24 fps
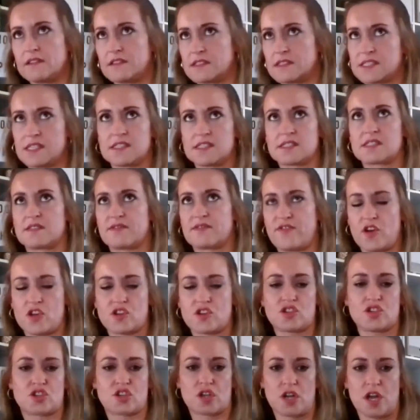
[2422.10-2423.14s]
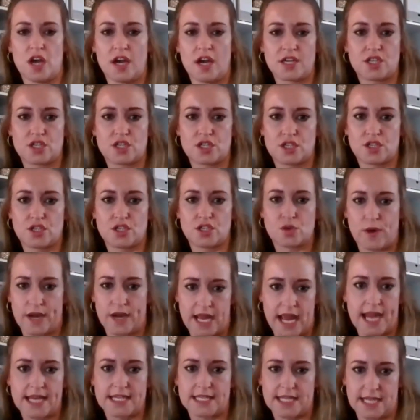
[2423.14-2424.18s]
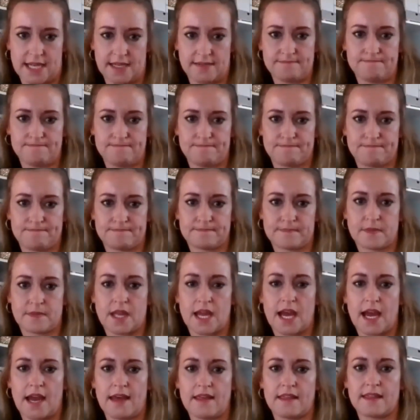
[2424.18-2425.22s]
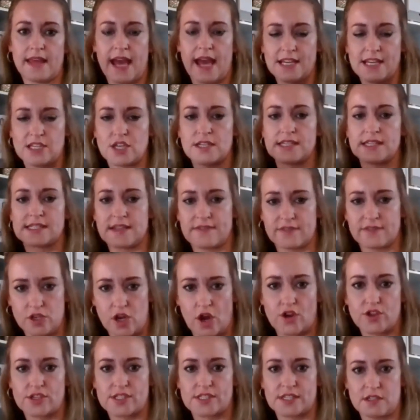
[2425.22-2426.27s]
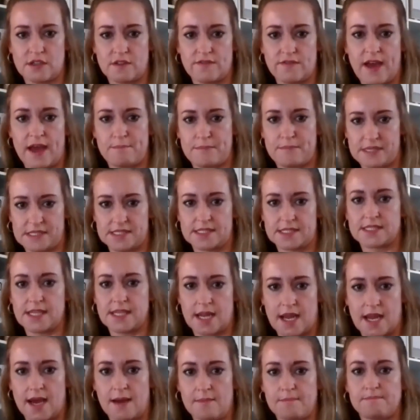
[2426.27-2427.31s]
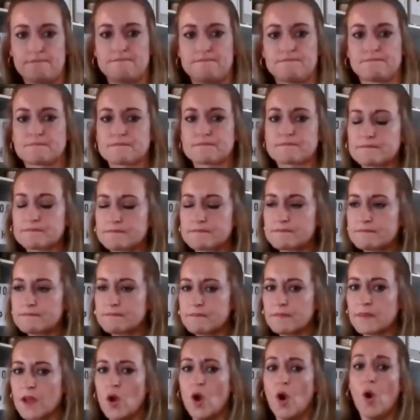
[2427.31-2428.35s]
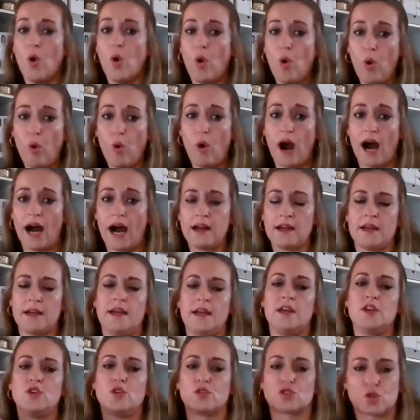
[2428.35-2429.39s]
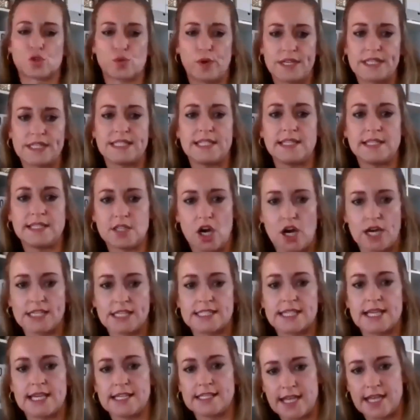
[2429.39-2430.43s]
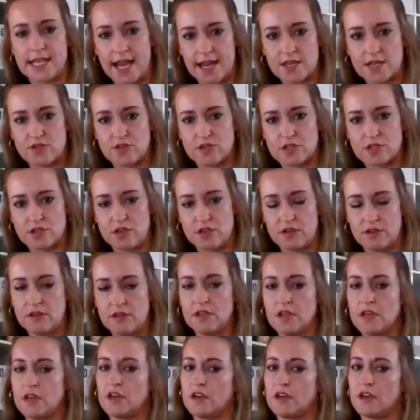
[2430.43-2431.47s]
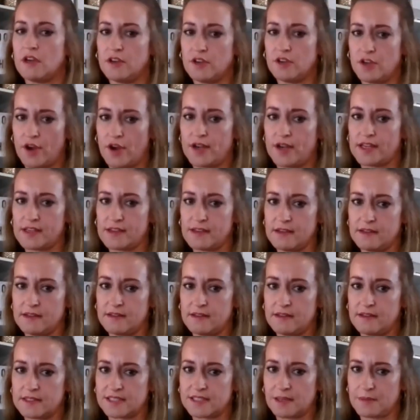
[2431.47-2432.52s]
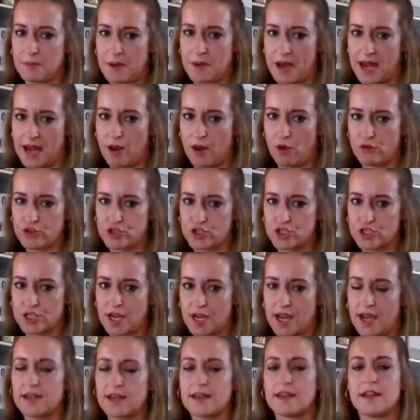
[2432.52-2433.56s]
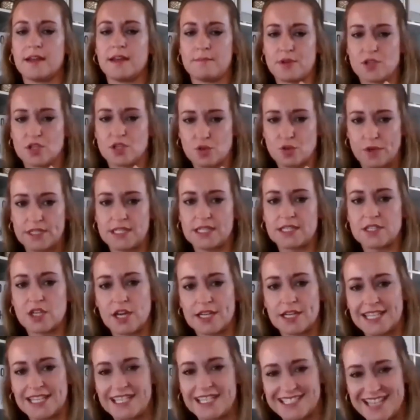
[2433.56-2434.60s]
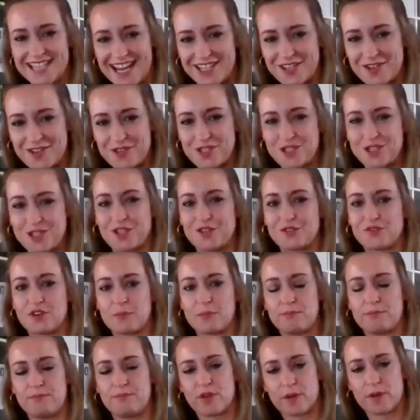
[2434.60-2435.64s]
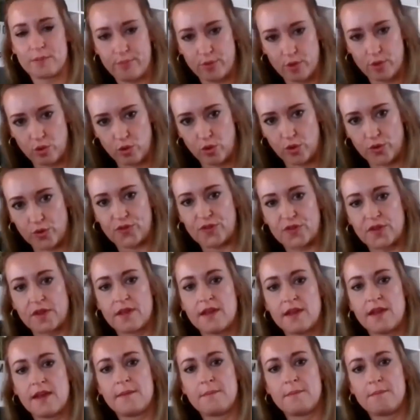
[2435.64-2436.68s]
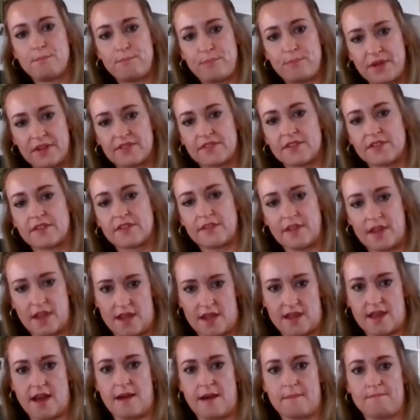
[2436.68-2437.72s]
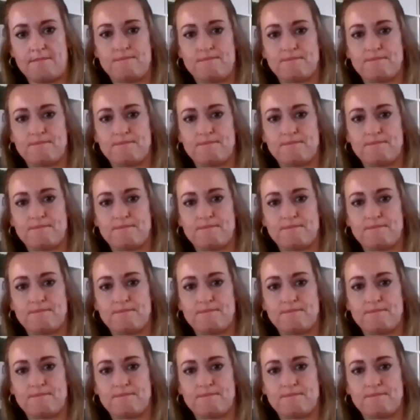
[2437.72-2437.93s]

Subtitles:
since 1st of July 2018. Okay, the ATO needs to have noticed that you've had business income. Or your 2019 tax return, noting some of them aren't lodged yet, but your 2019 tax return reports business income.